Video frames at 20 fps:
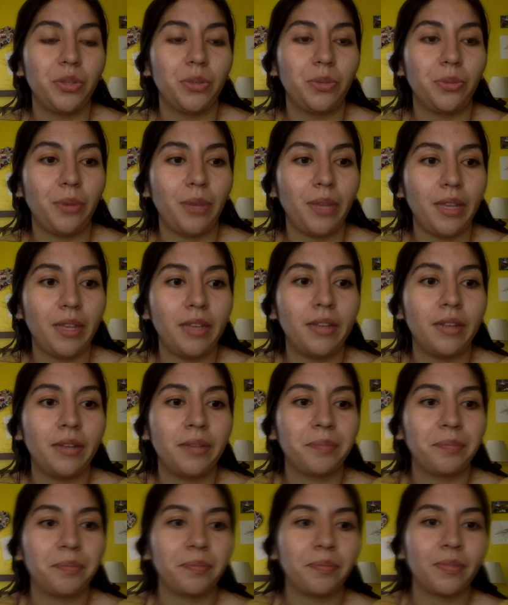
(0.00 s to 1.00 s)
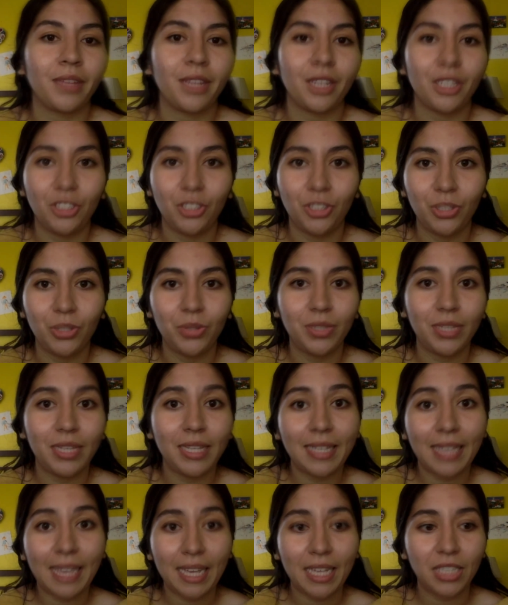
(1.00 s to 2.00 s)
read. Choose
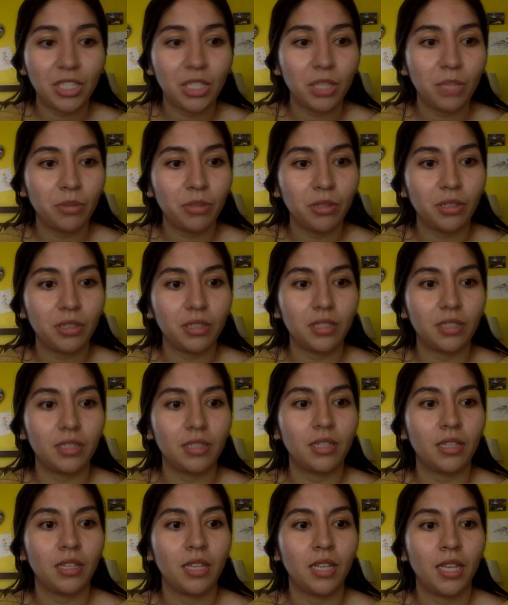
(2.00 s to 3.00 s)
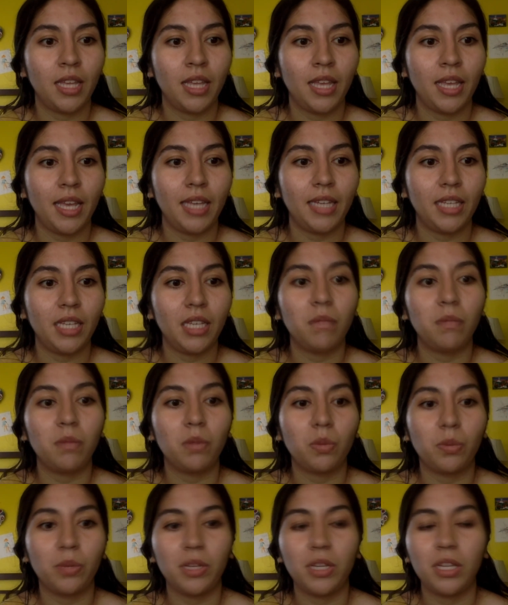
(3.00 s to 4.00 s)
engaging books and keep the
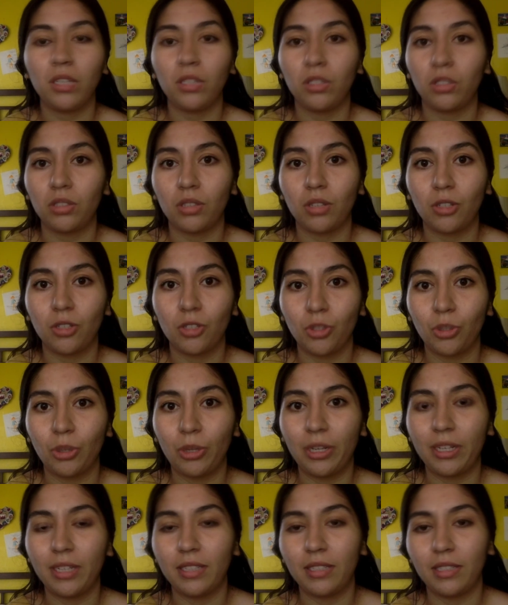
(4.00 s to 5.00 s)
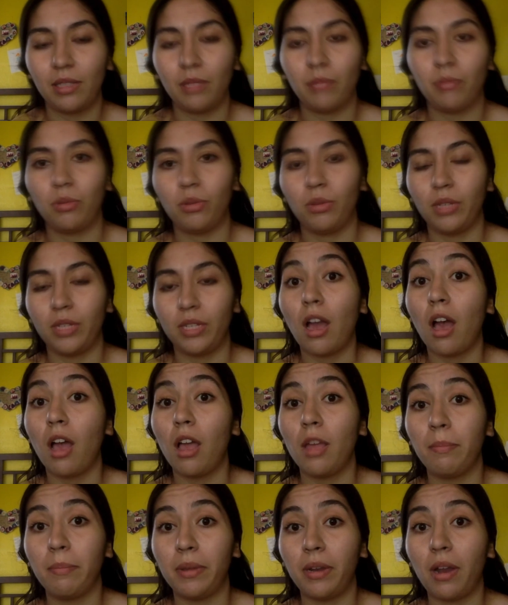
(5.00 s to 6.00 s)
readings short, simple, and
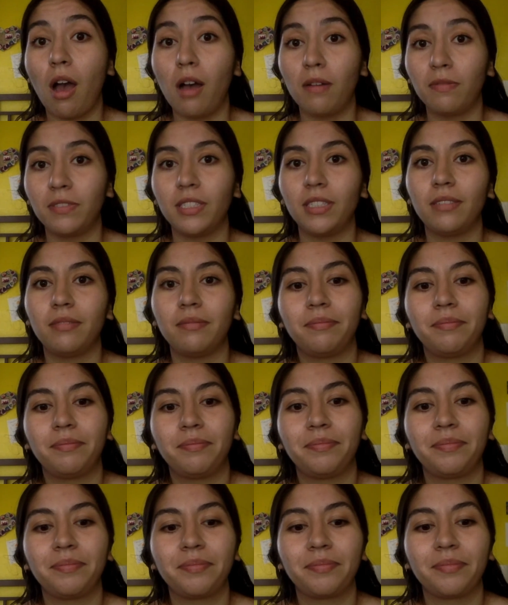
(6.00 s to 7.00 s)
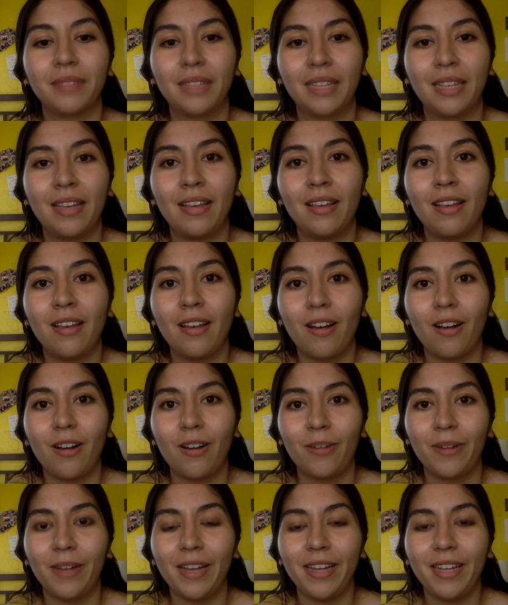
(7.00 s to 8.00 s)
but often.
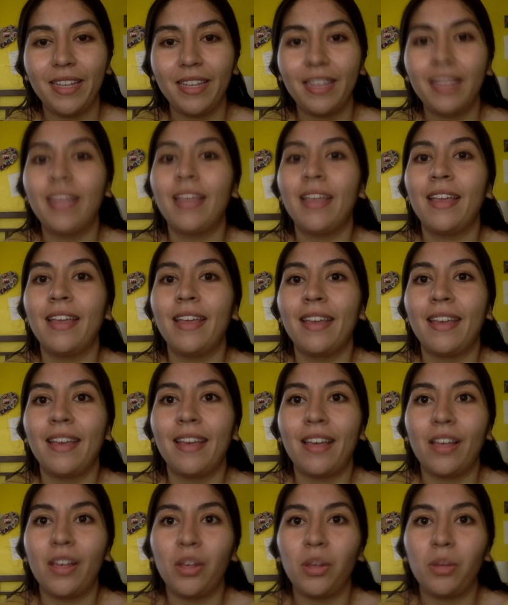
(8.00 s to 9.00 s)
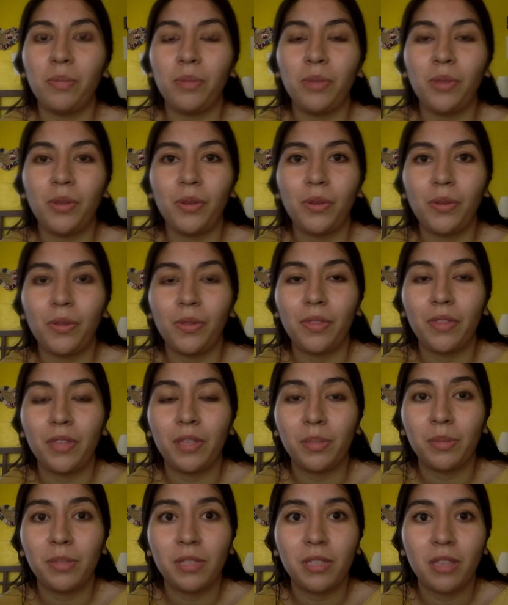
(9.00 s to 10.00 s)
Alrighty, hope
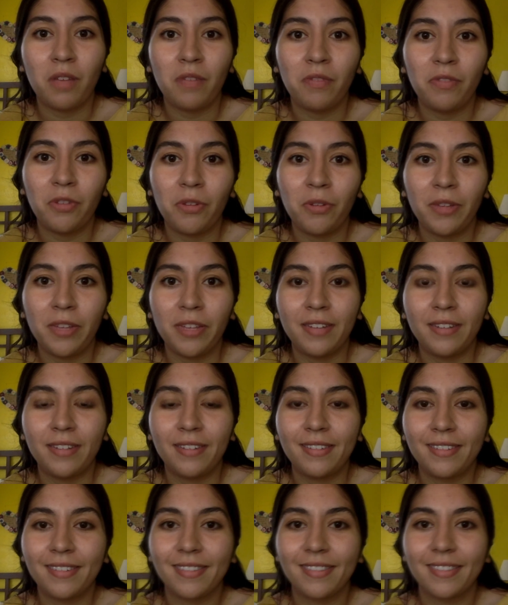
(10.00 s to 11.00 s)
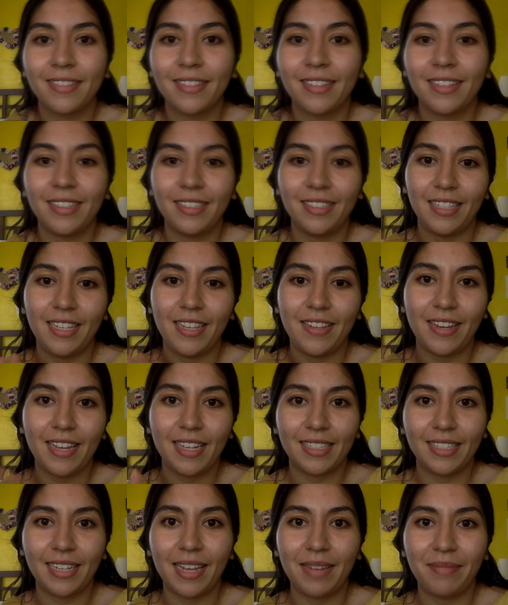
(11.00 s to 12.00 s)
this was helpful, and see you
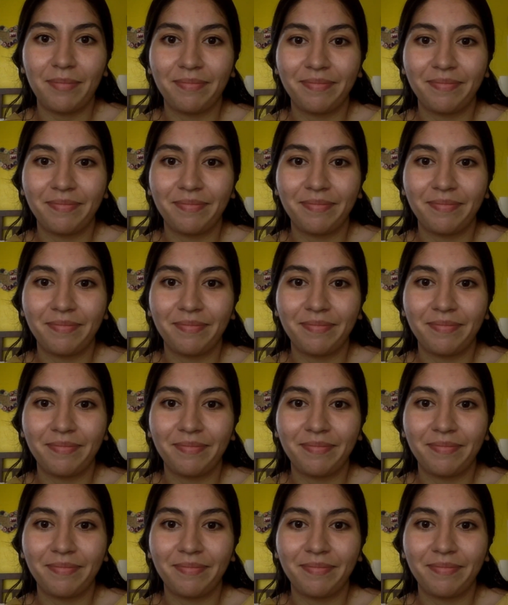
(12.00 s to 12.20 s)
next time.